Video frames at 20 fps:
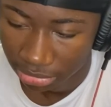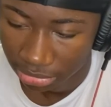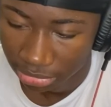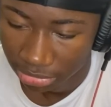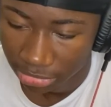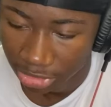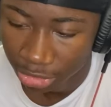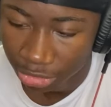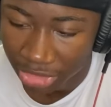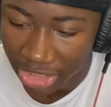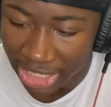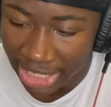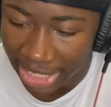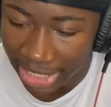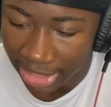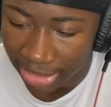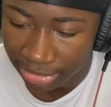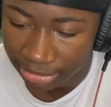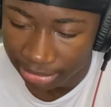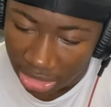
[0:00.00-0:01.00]
You
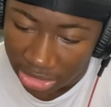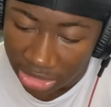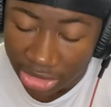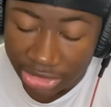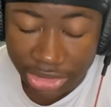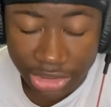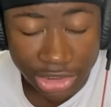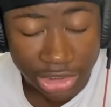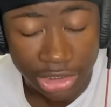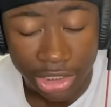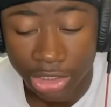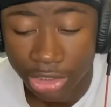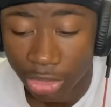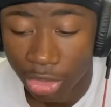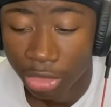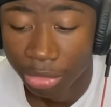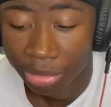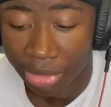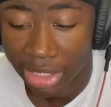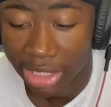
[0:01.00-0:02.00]
can't. This is an
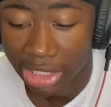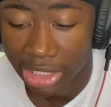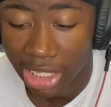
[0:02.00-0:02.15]
adult man.